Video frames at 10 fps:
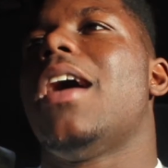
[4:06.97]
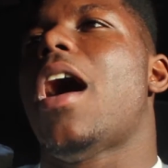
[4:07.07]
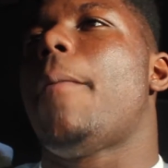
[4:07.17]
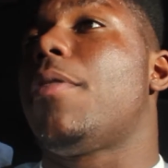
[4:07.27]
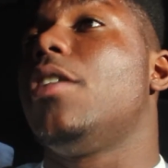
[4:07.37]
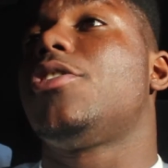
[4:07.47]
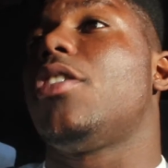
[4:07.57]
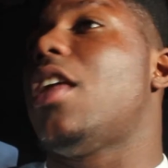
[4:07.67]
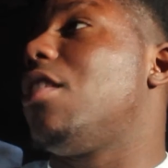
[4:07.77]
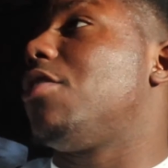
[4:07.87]
I'm pretty sure
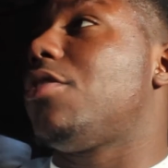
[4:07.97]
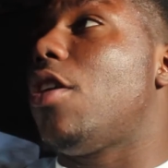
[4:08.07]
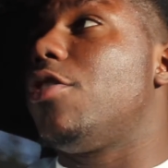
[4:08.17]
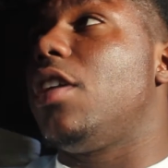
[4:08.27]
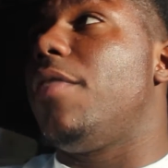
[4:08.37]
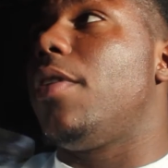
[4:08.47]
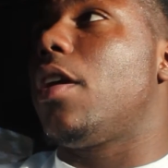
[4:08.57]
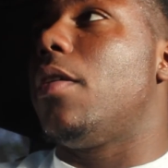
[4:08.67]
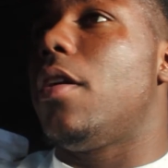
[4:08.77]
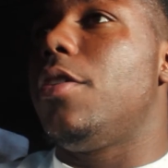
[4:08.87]
a lot of the starters even,
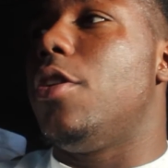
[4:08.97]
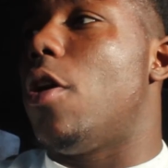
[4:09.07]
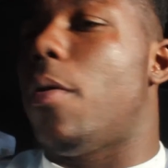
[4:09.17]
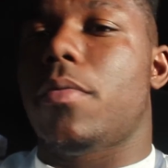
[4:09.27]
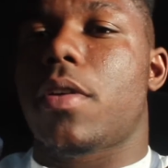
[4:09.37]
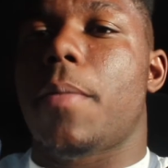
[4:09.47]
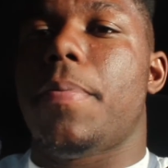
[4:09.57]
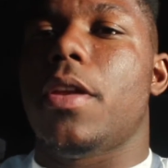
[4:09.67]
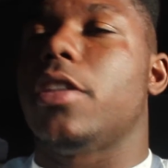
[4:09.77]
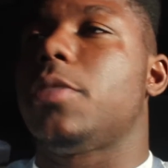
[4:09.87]
you know,
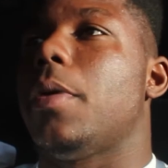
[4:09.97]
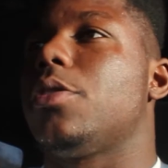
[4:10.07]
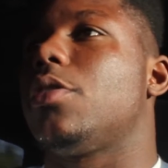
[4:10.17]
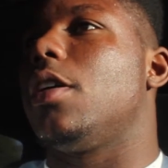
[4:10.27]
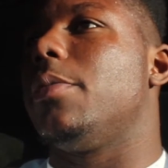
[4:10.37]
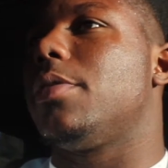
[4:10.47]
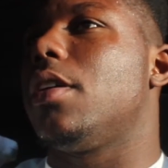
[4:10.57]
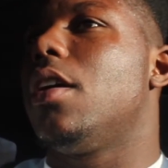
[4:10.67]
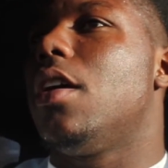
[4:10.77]
compete on the special teams.